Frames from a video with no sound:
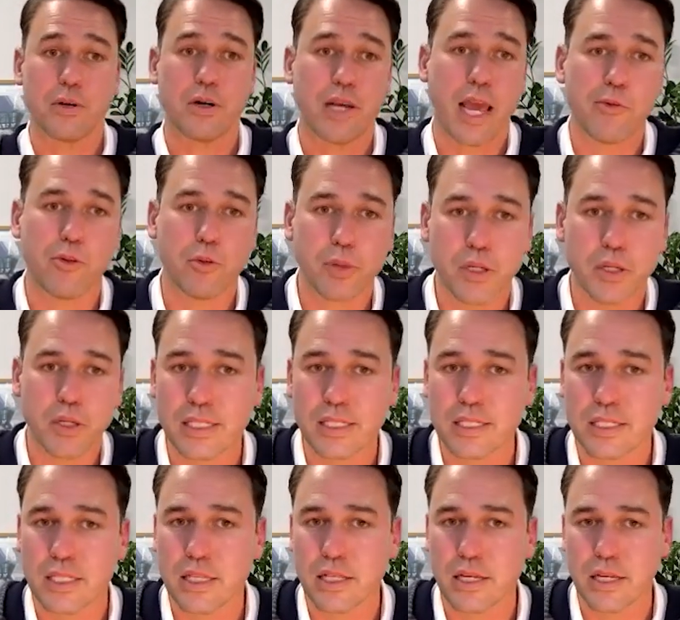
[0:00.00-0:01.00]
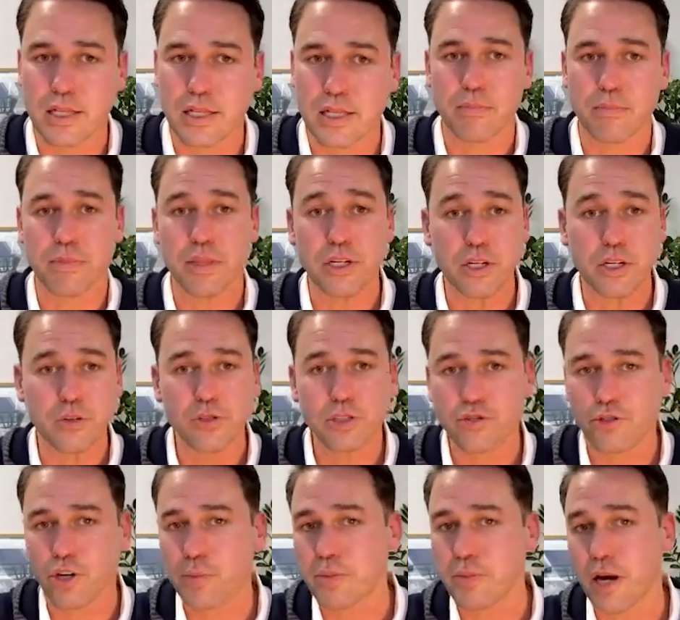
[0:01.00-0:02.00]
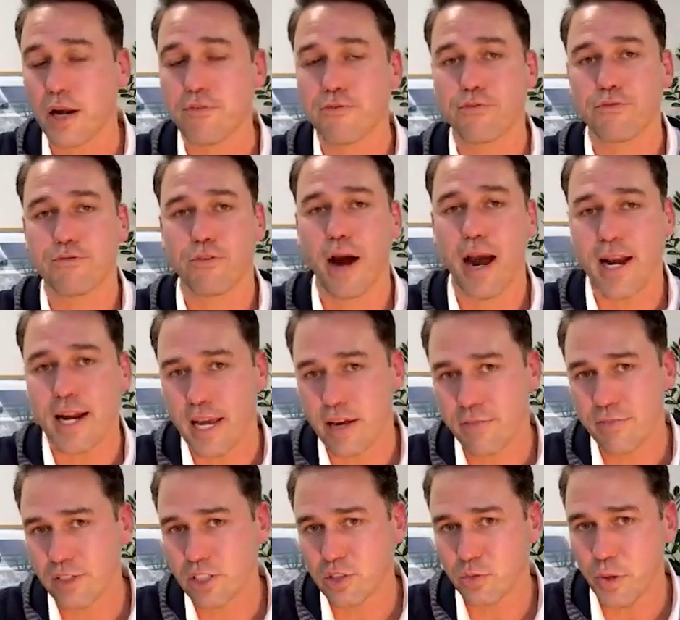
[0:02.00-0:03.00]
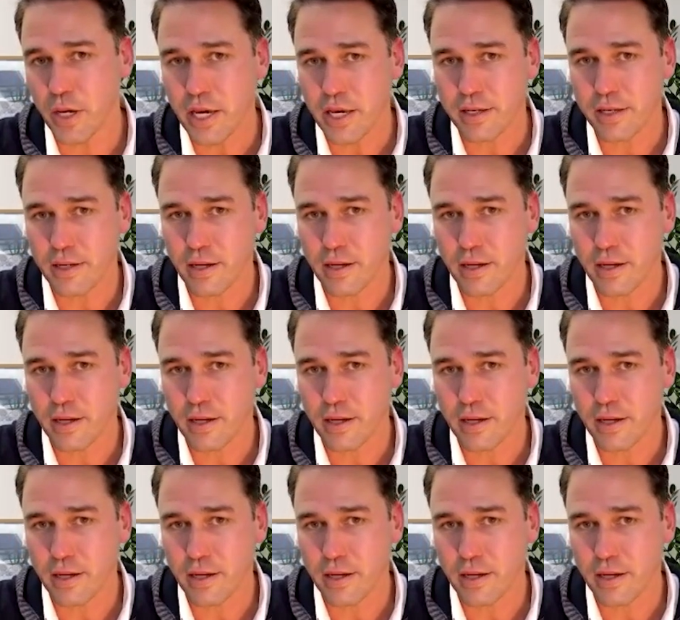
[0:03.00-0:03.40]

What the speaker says: okay, we'll be releasing the new script on Friday of this week.